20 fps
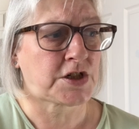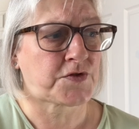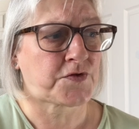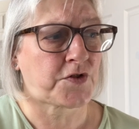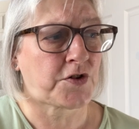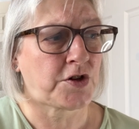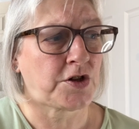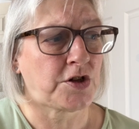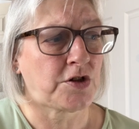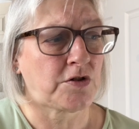for
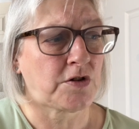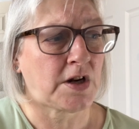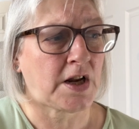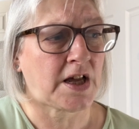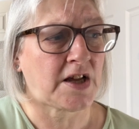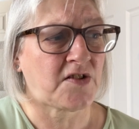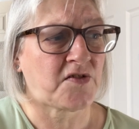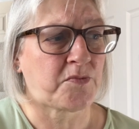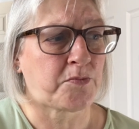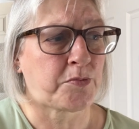a young
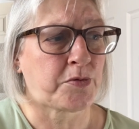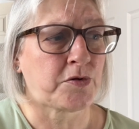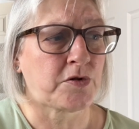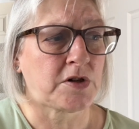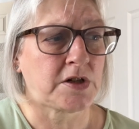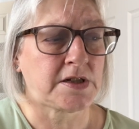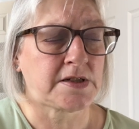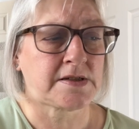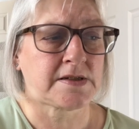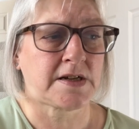life
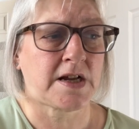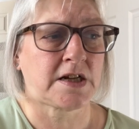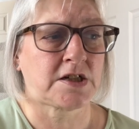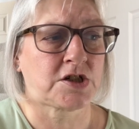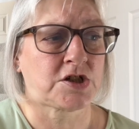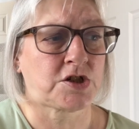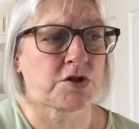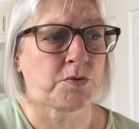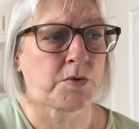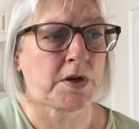brutally
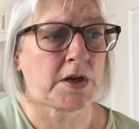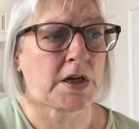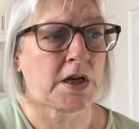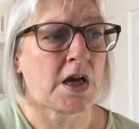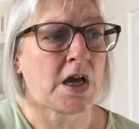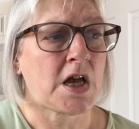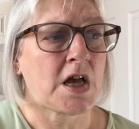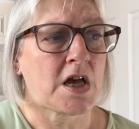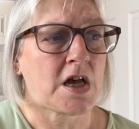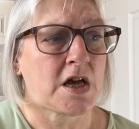snatched away
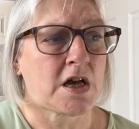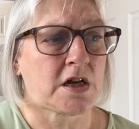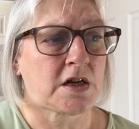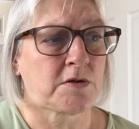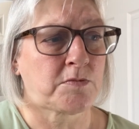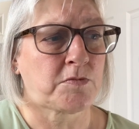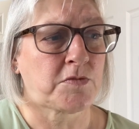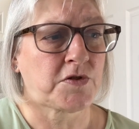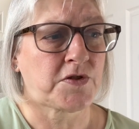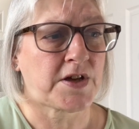and a
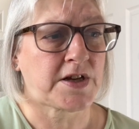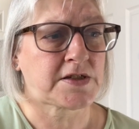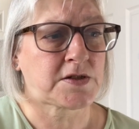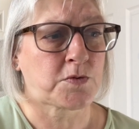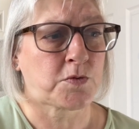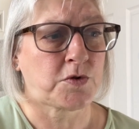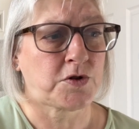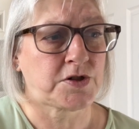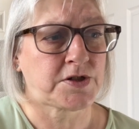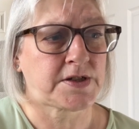mother's
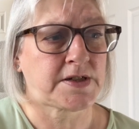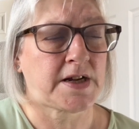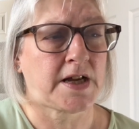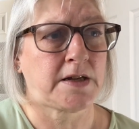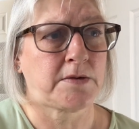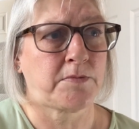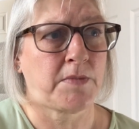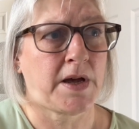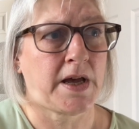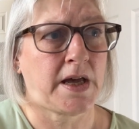worst
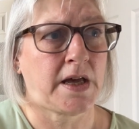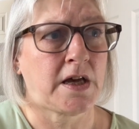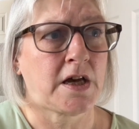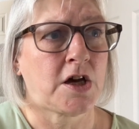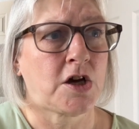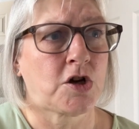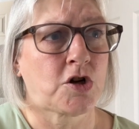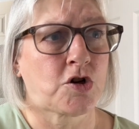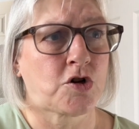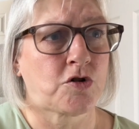nightmare
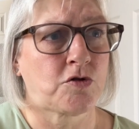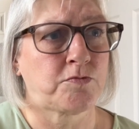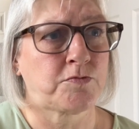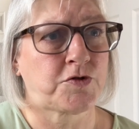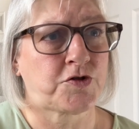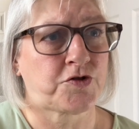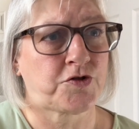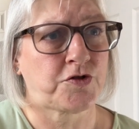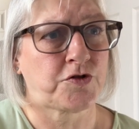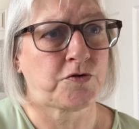come
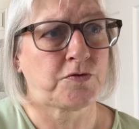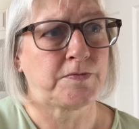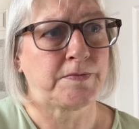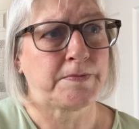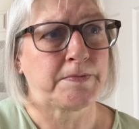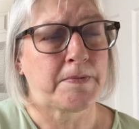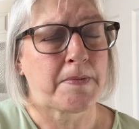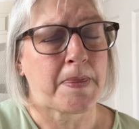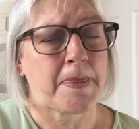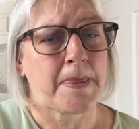true.
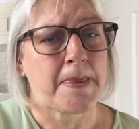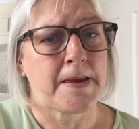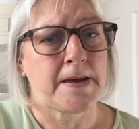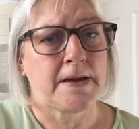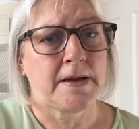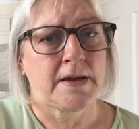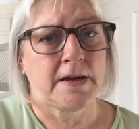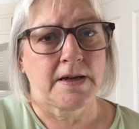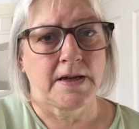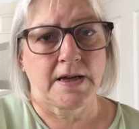
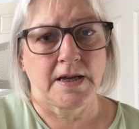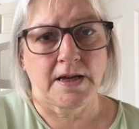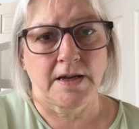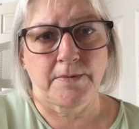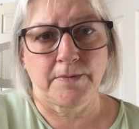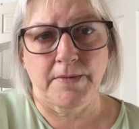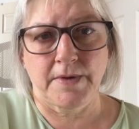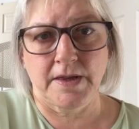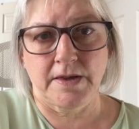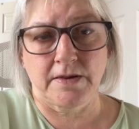
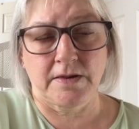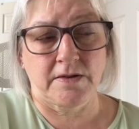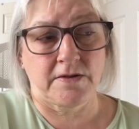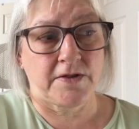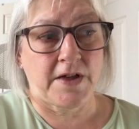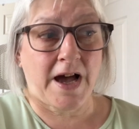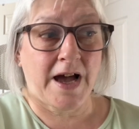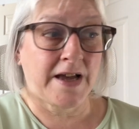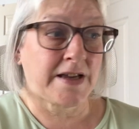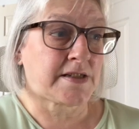
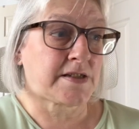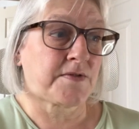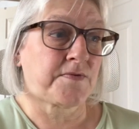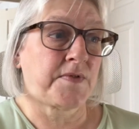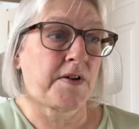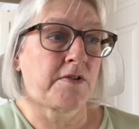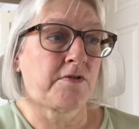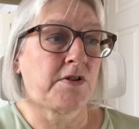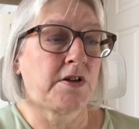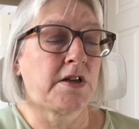That is a
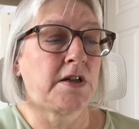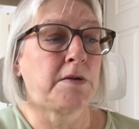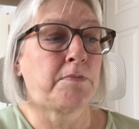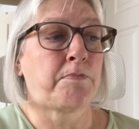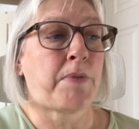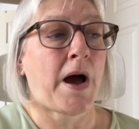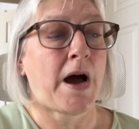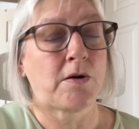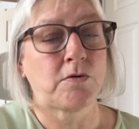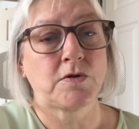very
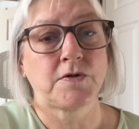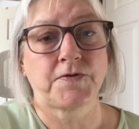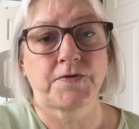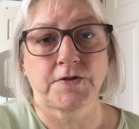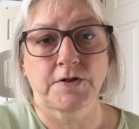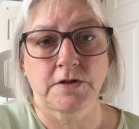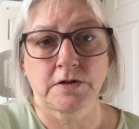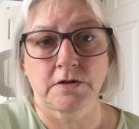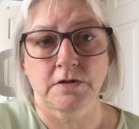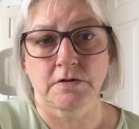
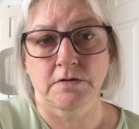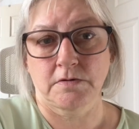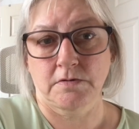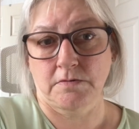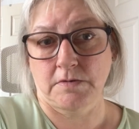powerful